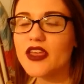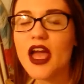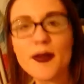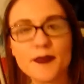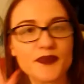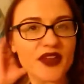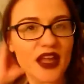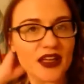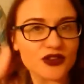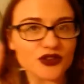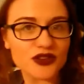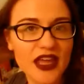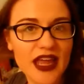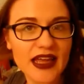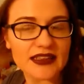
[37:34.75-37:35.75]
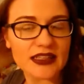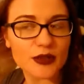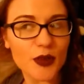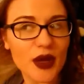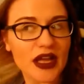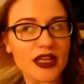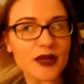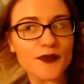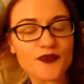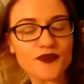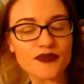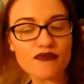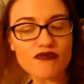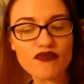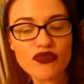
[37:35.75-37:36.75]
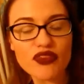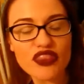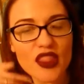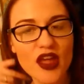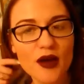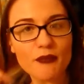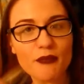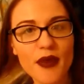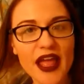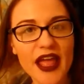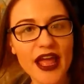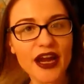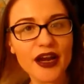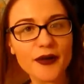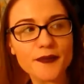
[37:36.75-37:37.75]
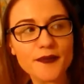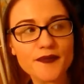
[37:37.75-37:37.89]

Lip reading: yeah, and today I did my hair,